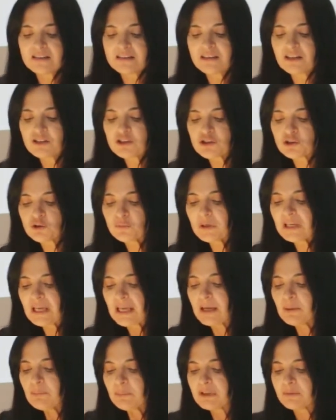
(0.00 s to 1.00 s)
they should be
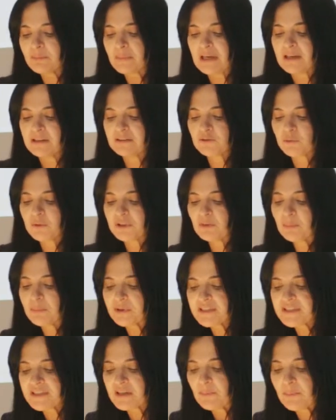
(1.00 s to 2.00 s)
implemented with the
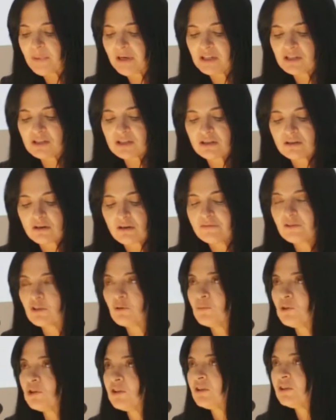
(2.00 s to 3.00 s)
participation of
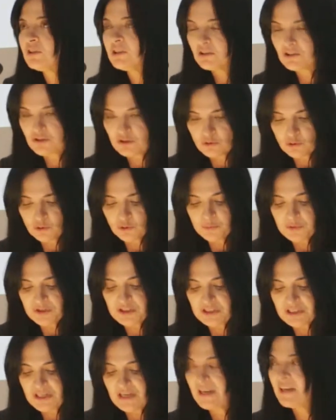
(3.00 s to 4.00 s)
communities,
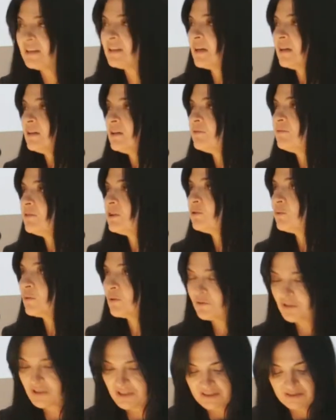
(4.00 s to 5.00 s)
groups, and
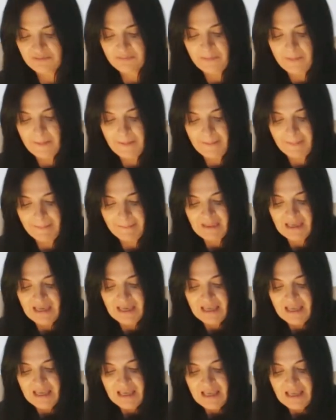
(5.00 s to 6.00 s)
individuals.
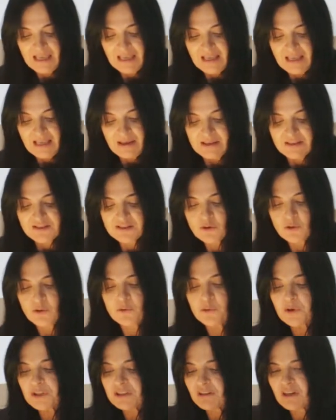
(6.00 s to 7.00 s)
So
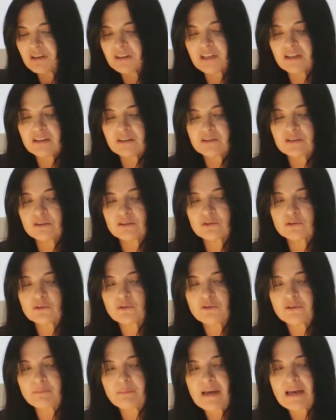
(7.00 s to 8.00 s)
returning
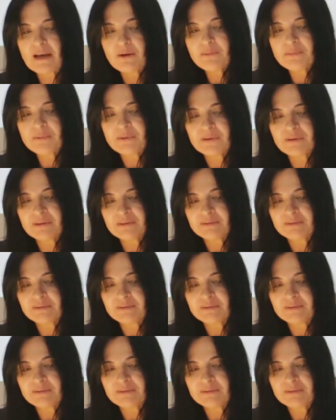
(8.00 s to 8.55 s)
to the map,